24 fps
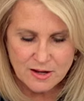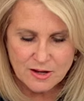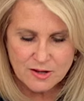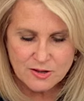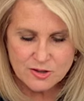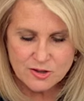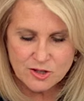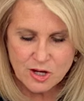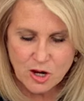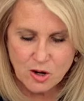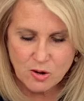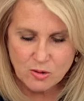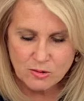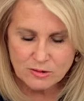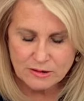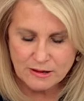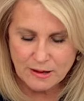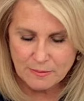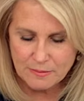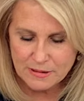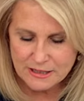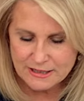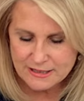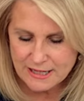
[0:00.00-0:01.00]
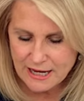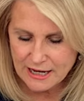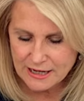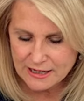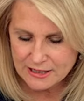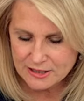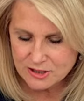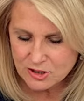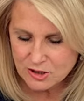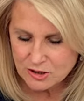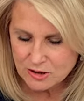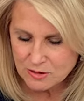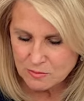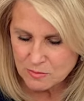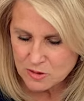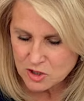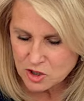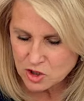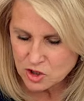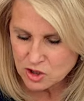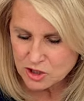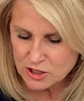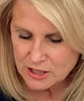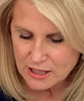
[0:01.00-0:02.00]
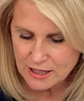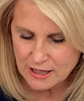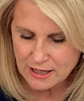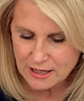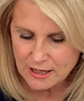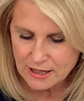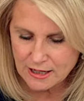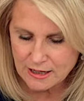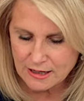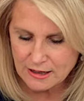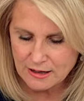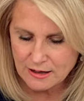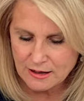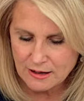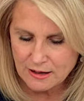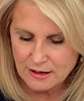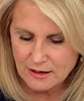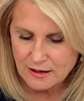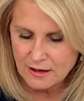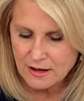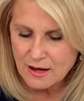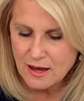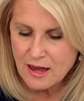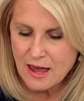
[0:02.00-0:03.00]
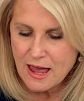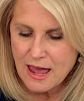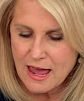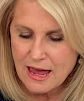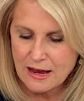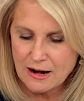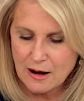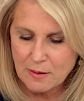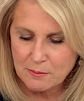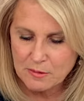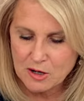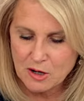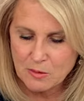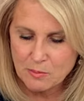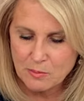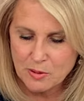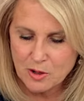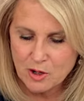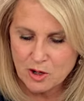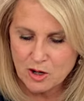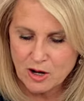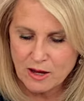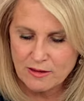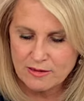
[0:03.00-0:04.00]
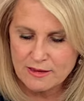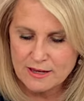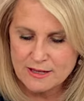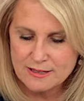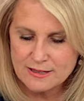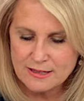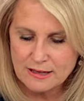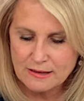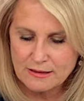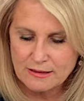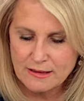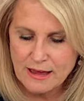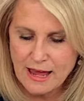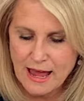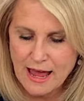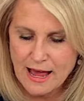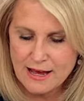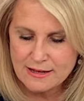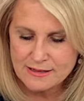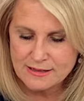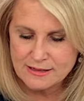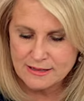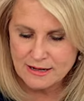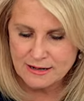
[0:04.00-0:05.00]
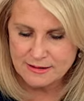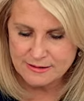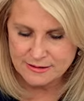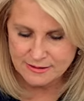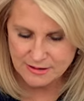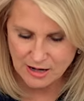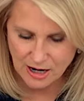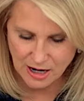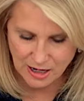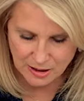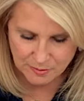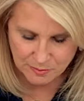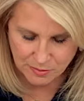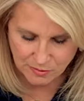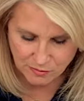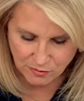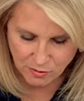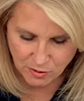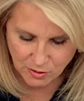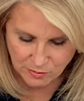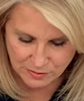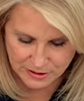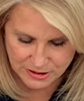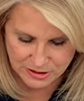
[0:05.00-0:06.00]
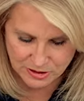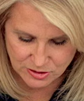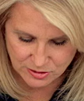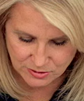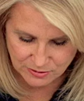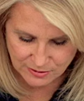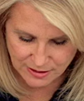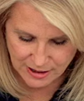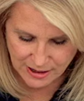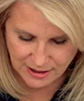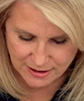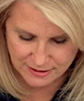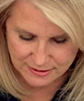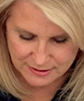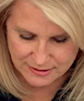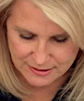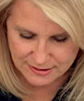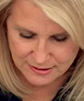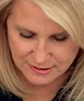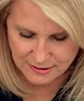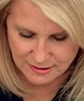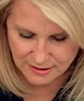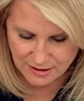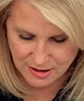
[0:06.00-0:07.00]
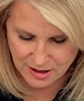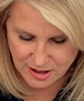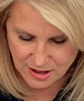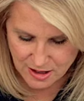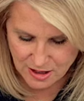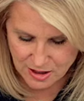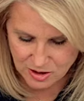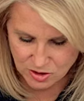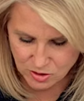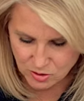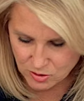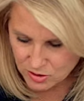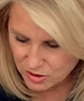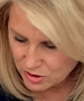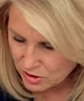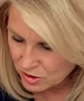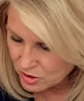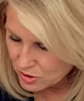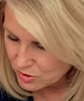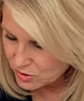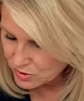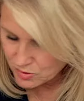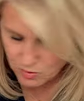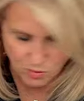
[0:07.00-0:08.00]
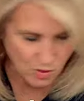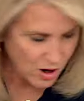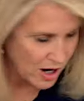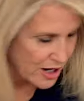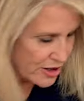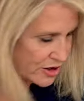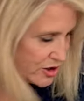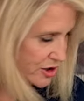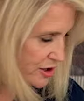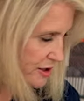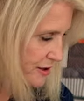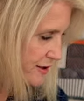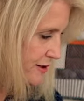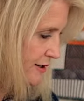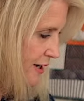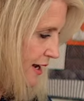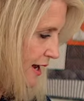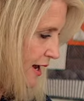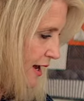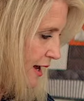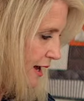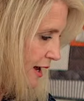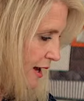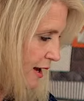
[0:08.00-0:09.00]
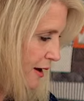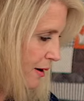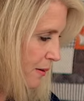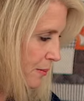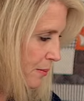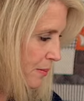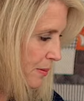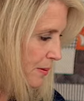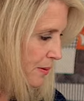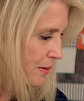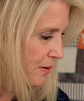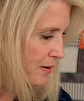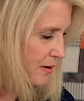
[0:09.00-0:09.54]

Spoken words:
So let me take it to the machine, and I'm going to put on this last side. Before we do that, you can use washi tape.